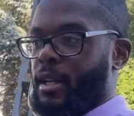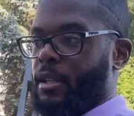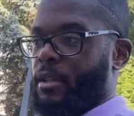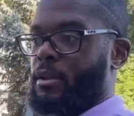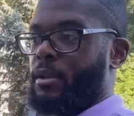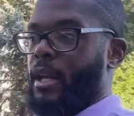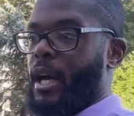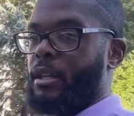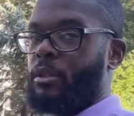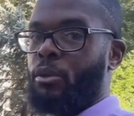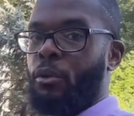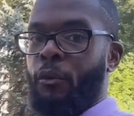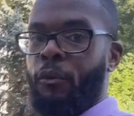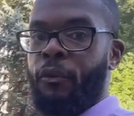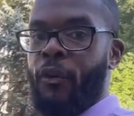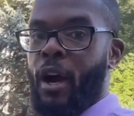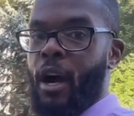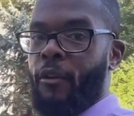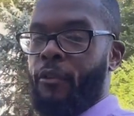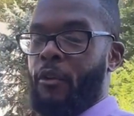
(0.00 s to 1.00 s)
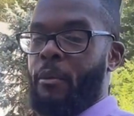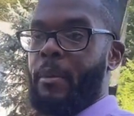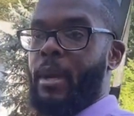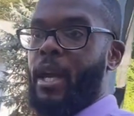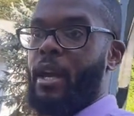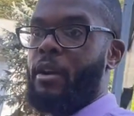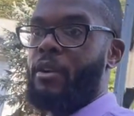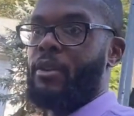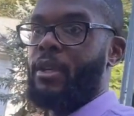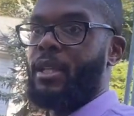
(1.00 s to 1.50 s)
You're not too far from
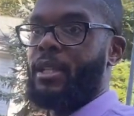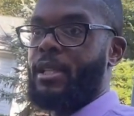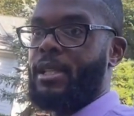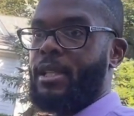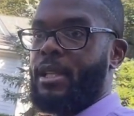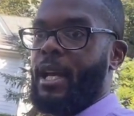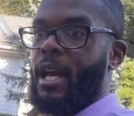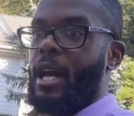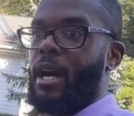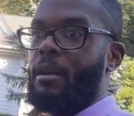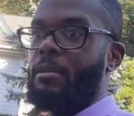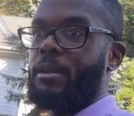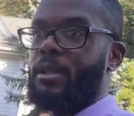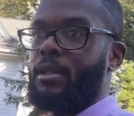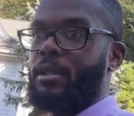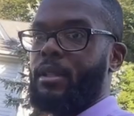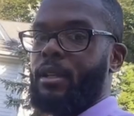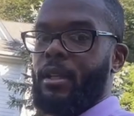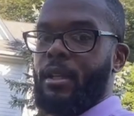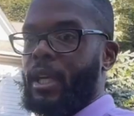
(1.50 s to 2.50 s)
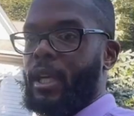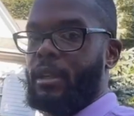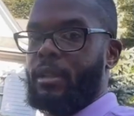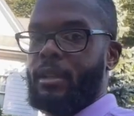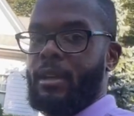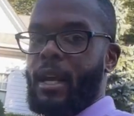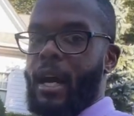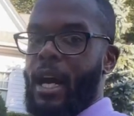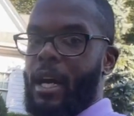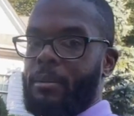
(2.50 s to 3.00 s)
area shops,
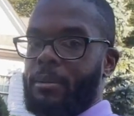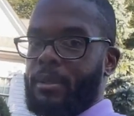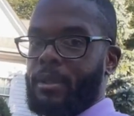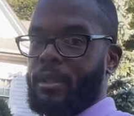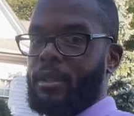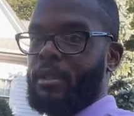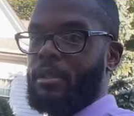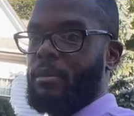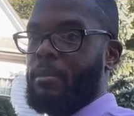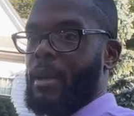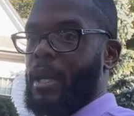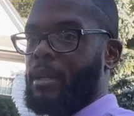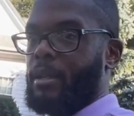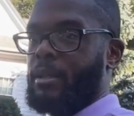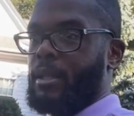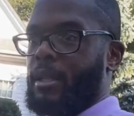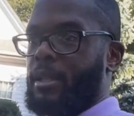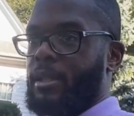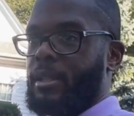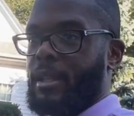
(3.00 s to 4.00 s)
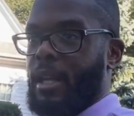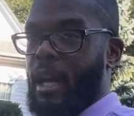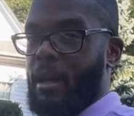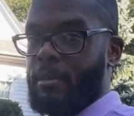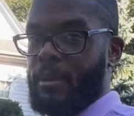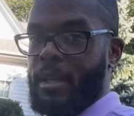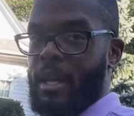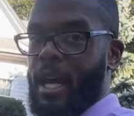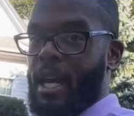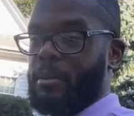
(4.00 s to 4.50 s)
eating options, amenities,
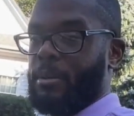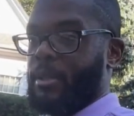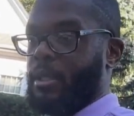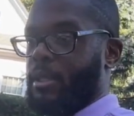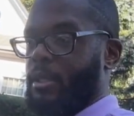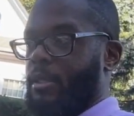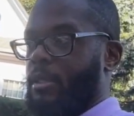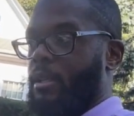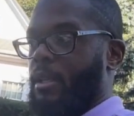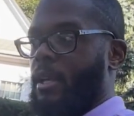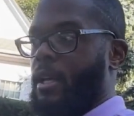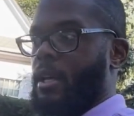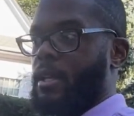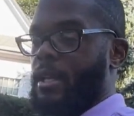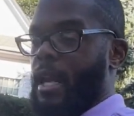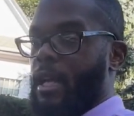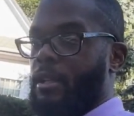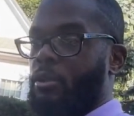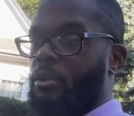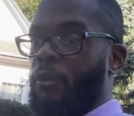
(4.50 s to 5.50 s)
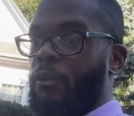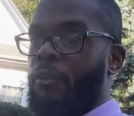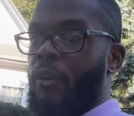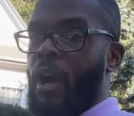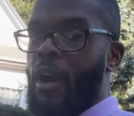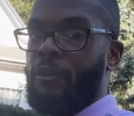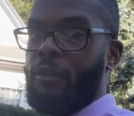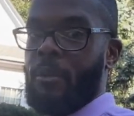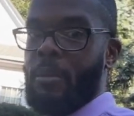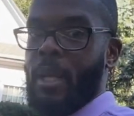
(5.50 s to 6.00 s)
shopping options. Not too
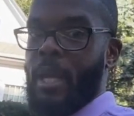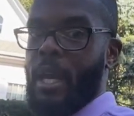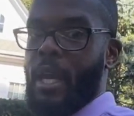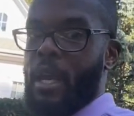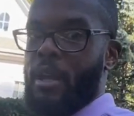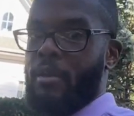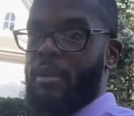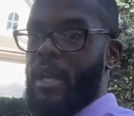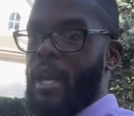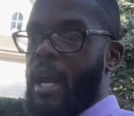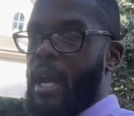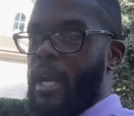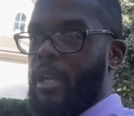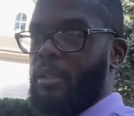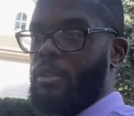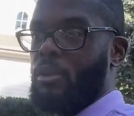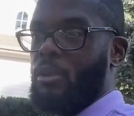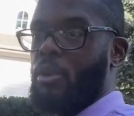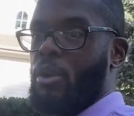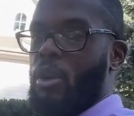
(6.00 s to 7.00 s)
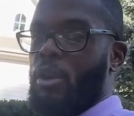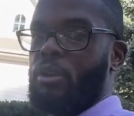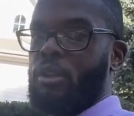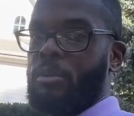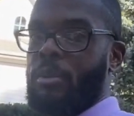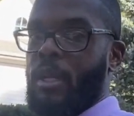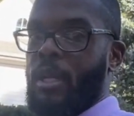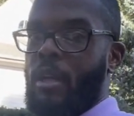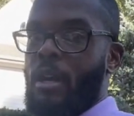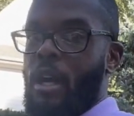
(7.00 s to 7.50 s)
far from the area high school, Cold
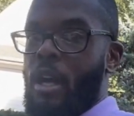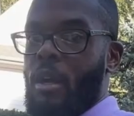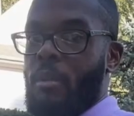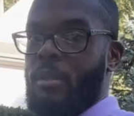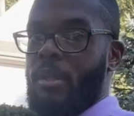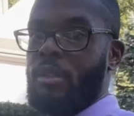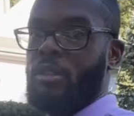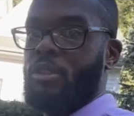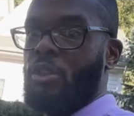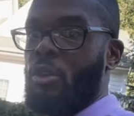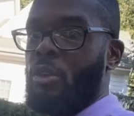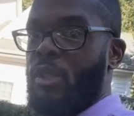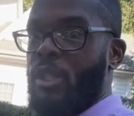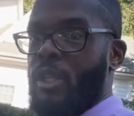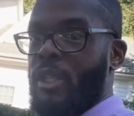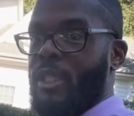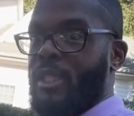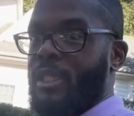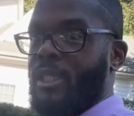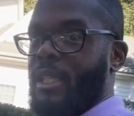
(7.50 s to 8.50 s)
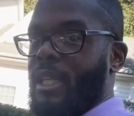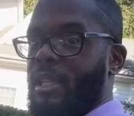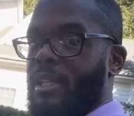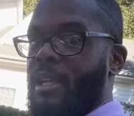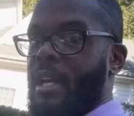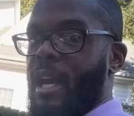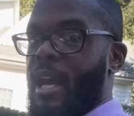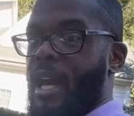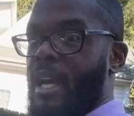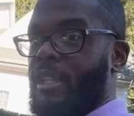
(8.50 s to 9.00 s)
Spring Harbor Junior and
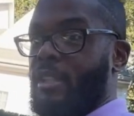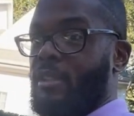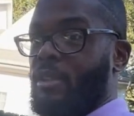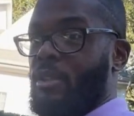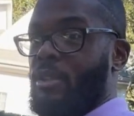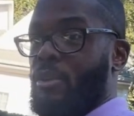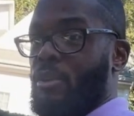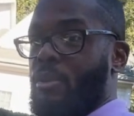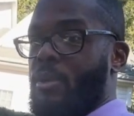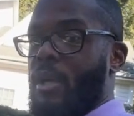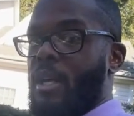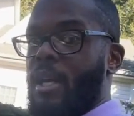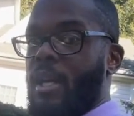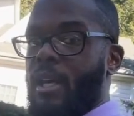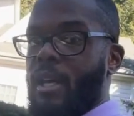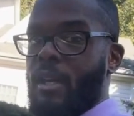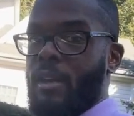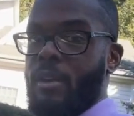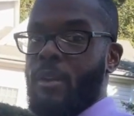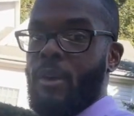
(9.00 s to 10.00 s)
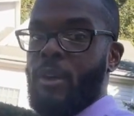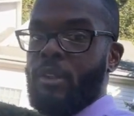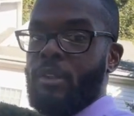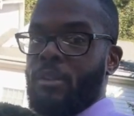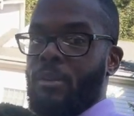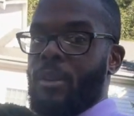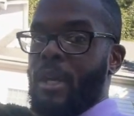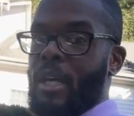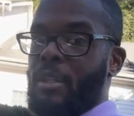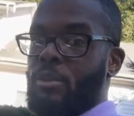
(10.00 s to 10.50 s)
Senior High School, and
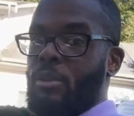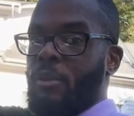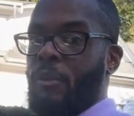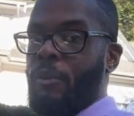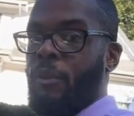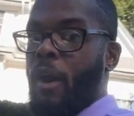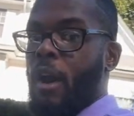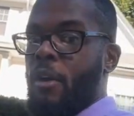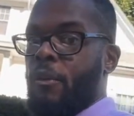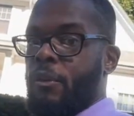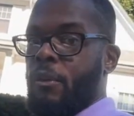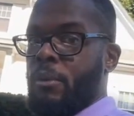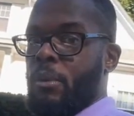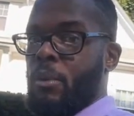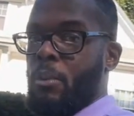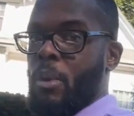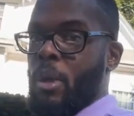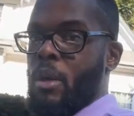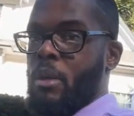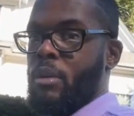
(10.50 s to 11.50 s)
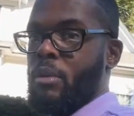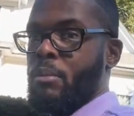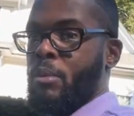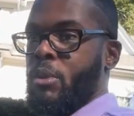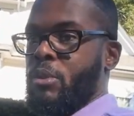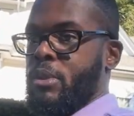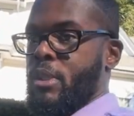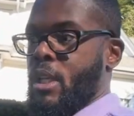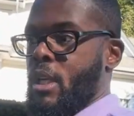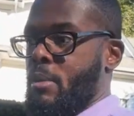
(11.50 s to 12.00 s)
also not too far from the Wellness
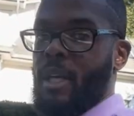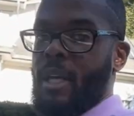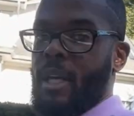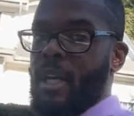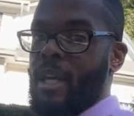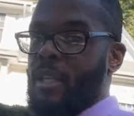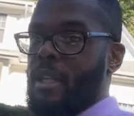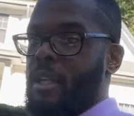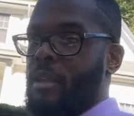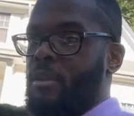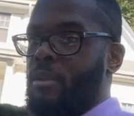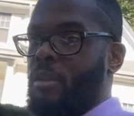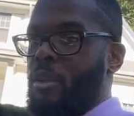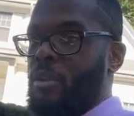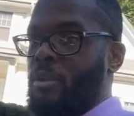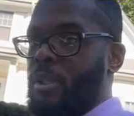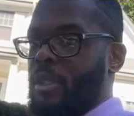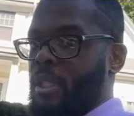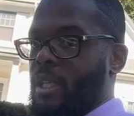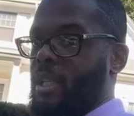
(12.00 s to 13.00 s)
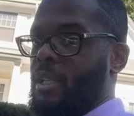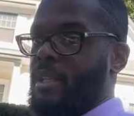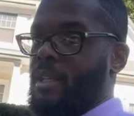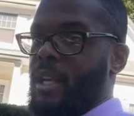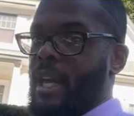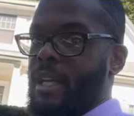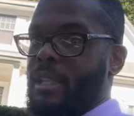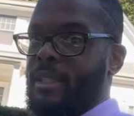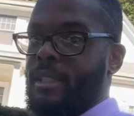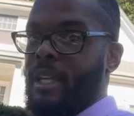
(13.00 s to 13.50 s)
Museum. And then, you know, you see
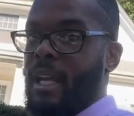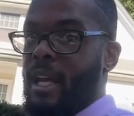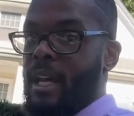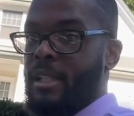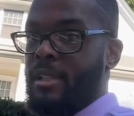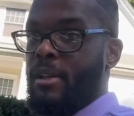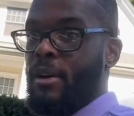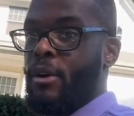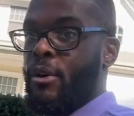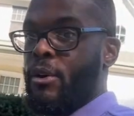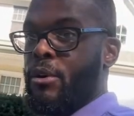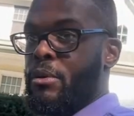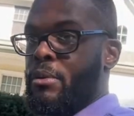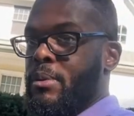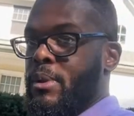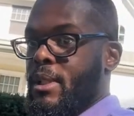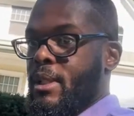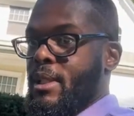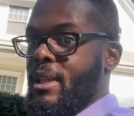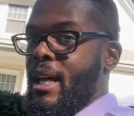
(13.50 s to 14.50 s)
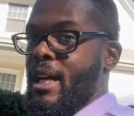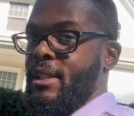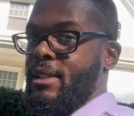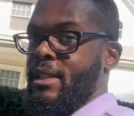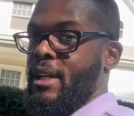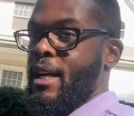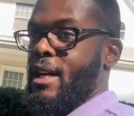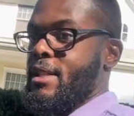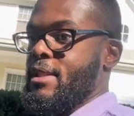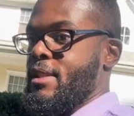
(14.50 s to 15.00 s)
nice sized homes, nice
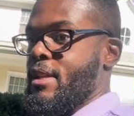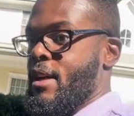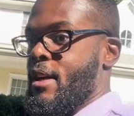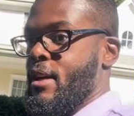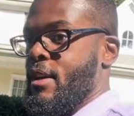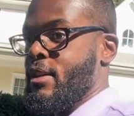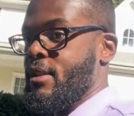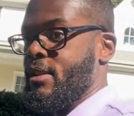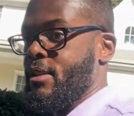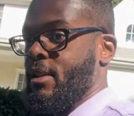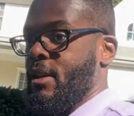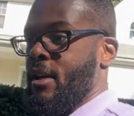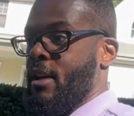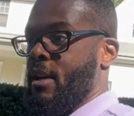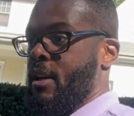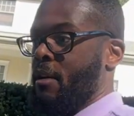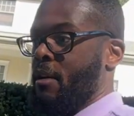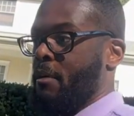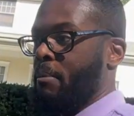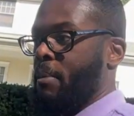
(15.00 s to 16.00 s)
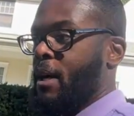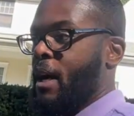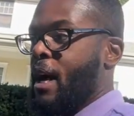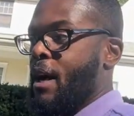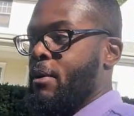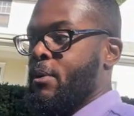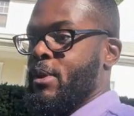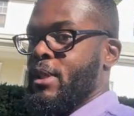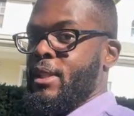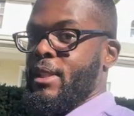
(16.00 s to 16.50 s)
sized yards. But I
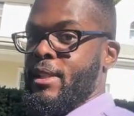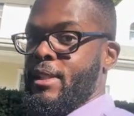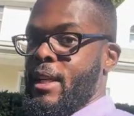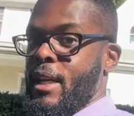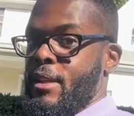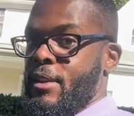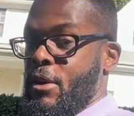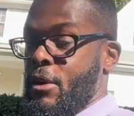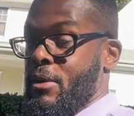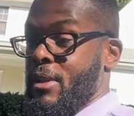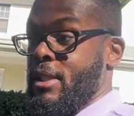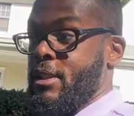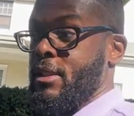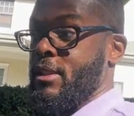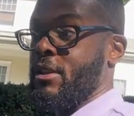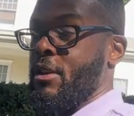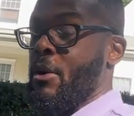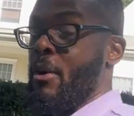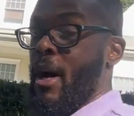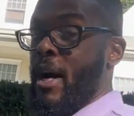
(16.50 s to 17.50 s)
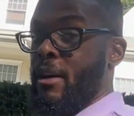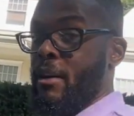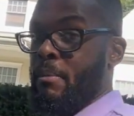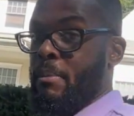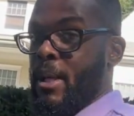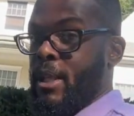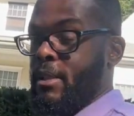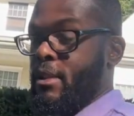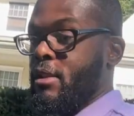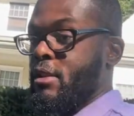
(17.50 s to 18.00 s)
would say though, this is quite a
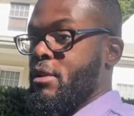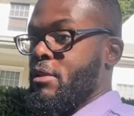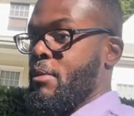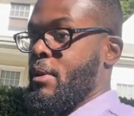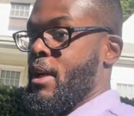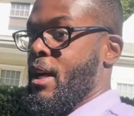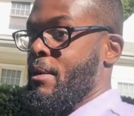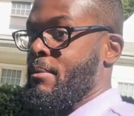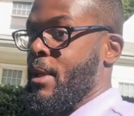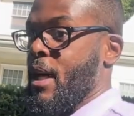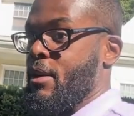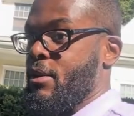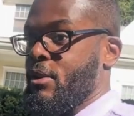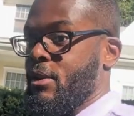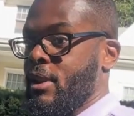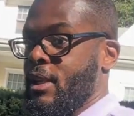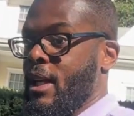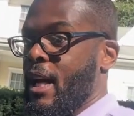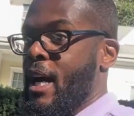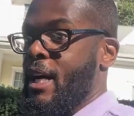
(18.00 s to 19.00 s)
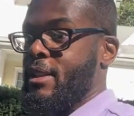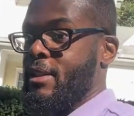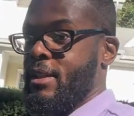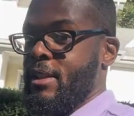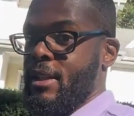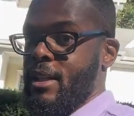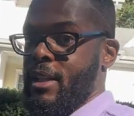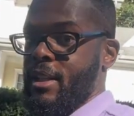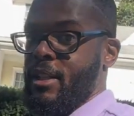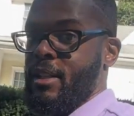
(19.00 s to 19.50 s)
busy street. I'm not gonna lie to
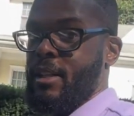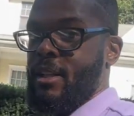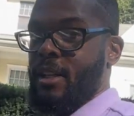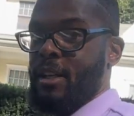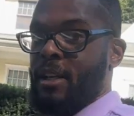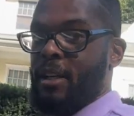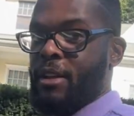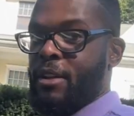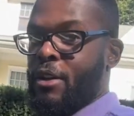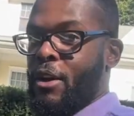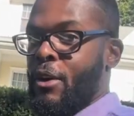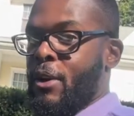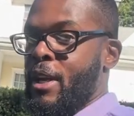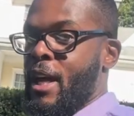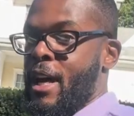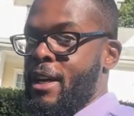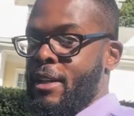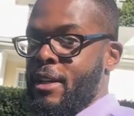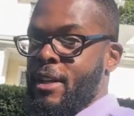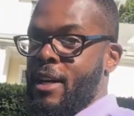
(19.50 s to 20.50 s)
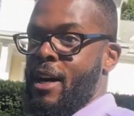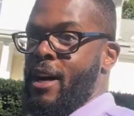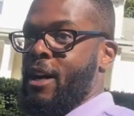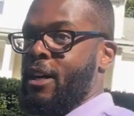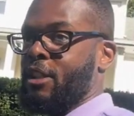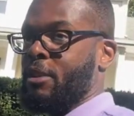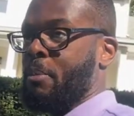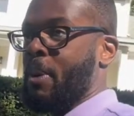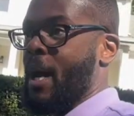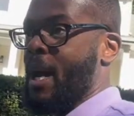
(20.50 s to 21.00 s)
y'all. You know, a lot of
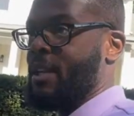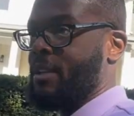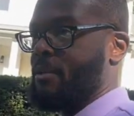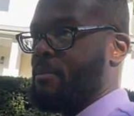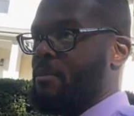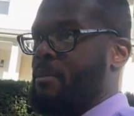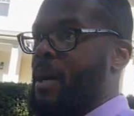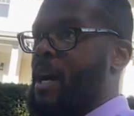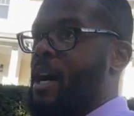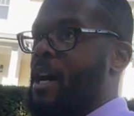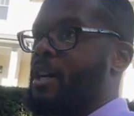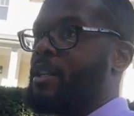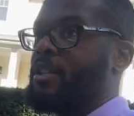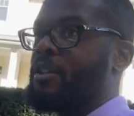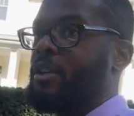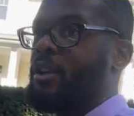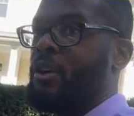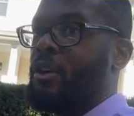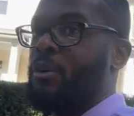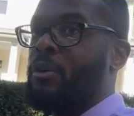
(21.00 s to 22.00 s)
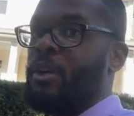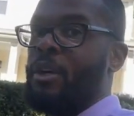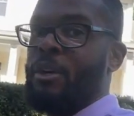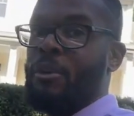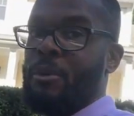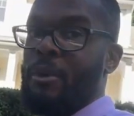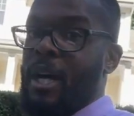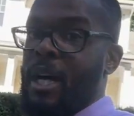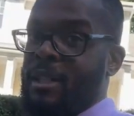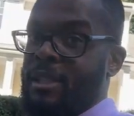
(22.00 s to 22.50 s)
cars passing by, so
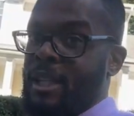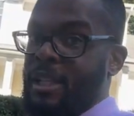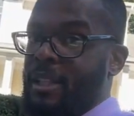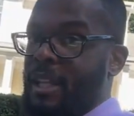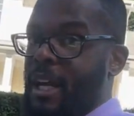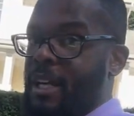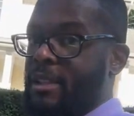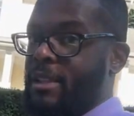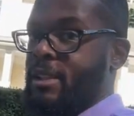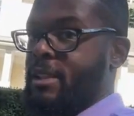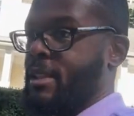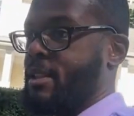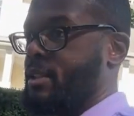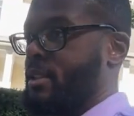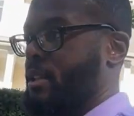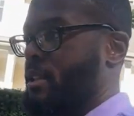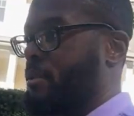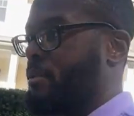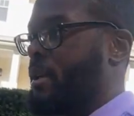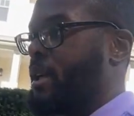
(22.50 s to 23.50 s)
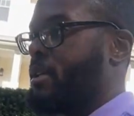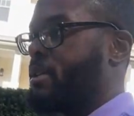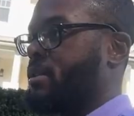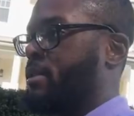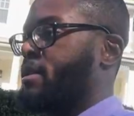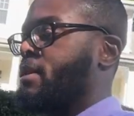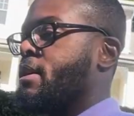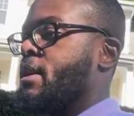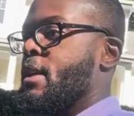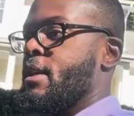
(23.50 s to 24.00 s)
you gotta take that into
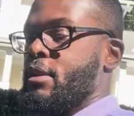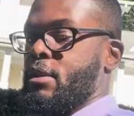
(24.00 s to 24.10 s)
consideration.